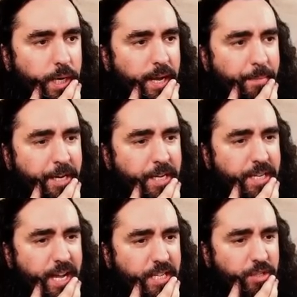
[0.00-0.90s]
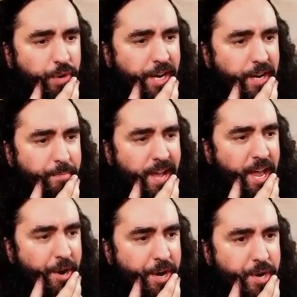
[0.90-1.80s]
I mean, it doesn't really
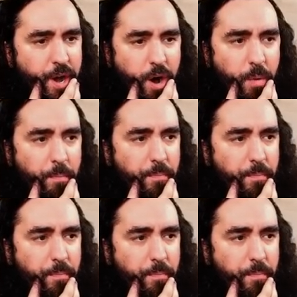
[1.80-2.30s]
matter, you know?